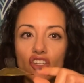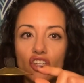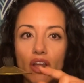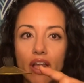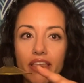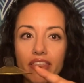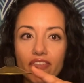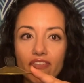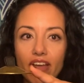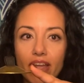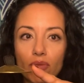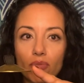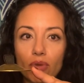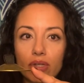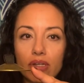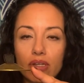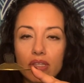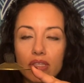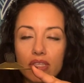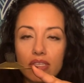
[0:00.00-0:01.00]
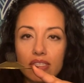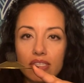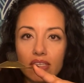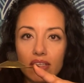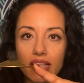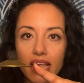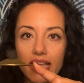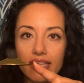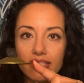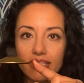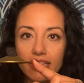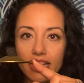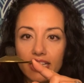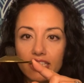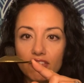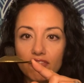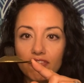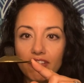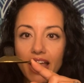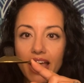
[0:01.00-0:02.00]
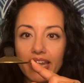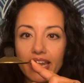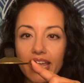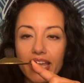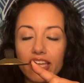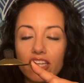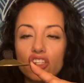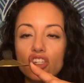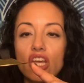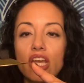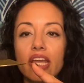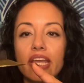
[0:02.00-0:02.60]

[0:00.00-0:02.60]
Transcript: I find when the Zill has a nice flat edge,